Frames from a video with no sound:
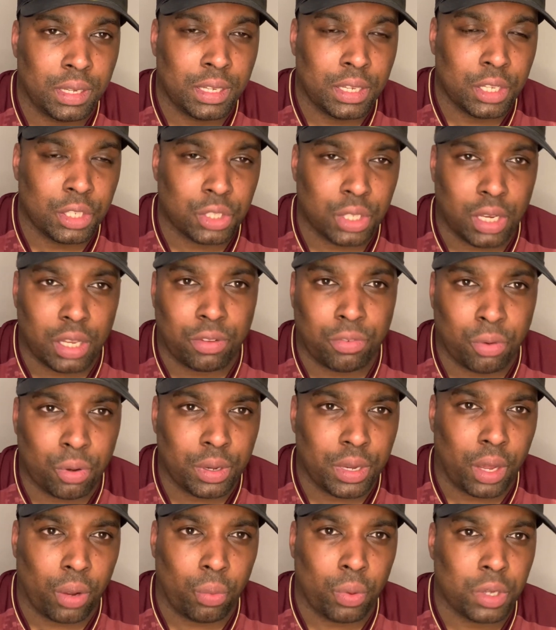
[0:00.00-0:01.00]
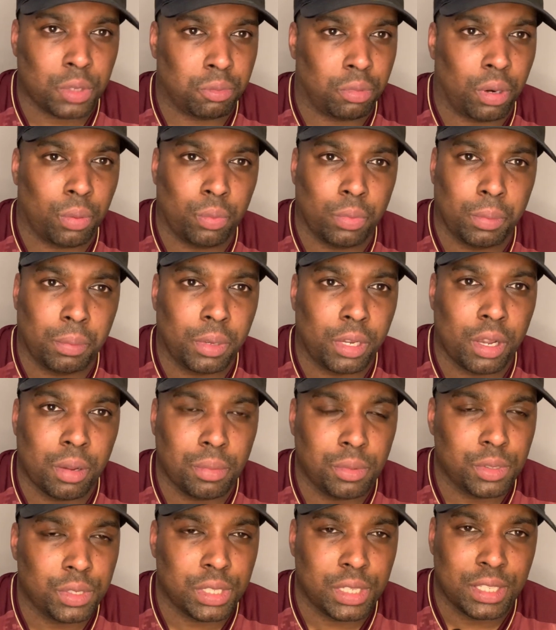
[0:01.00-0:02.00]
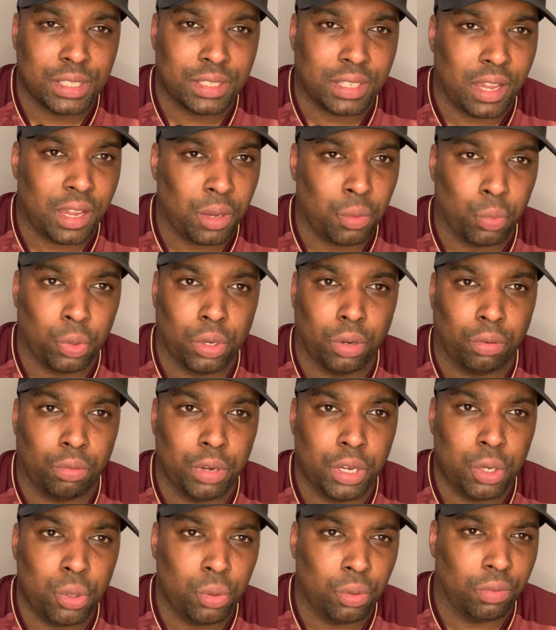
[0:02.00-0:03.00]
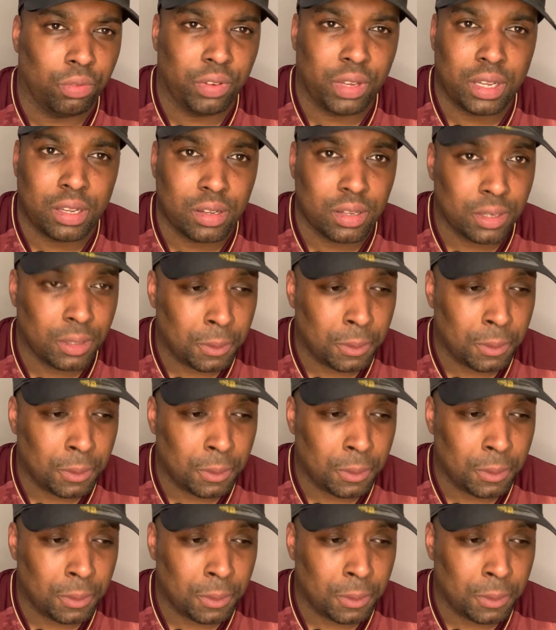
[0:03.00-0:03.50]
So they thought that West Brom would be coming to this game with a renewed vigour.